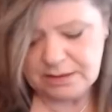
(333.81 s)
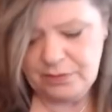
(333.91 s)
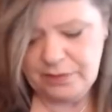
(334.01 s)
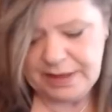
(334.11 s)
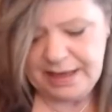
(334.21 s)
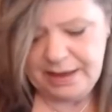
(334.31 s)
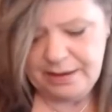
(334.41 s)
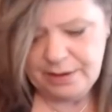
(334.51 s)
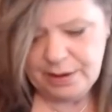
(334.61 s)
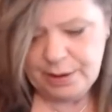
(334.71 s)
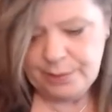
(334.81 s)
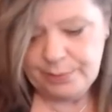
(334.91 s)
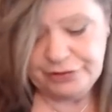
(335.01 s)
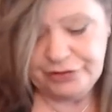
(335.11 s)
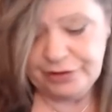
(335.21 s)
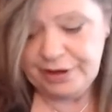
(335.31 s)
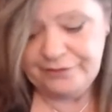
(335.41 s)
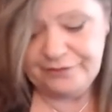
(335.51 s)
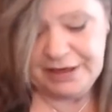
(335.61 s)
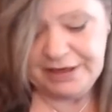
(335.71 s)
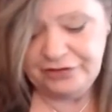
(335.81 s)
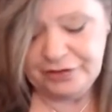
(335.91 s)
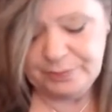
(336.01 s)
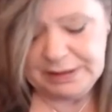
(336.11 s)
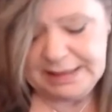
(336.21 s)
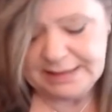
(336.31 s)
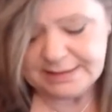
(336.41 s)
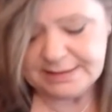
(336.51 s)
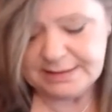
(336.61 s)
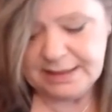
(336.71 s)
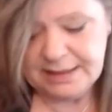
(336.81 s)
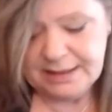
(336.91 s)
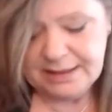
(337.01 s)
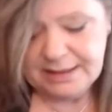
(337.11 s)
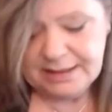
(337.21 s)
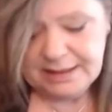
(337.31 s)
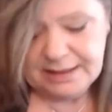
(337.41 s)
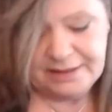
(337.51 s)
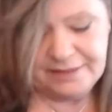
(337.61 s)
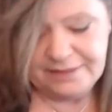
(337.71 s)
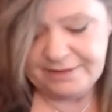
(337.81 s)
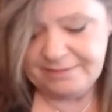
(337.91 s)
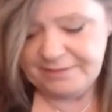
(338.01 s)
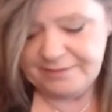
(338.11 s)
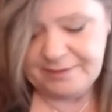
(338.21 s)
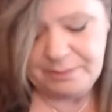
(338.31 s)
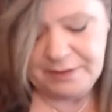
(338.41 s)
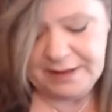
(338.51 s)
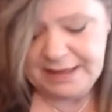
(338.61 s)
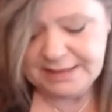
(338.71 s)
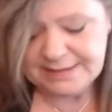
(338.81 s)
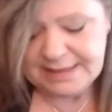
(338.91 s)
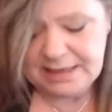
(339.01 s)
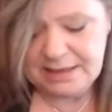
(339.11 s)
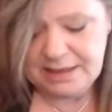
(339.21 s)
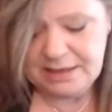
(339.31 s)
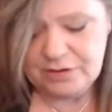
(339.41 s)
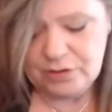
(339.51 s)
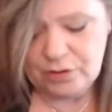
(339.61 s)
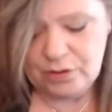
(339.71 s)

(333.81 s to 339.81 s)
okay? But you're going to find your bliss. Something is ended.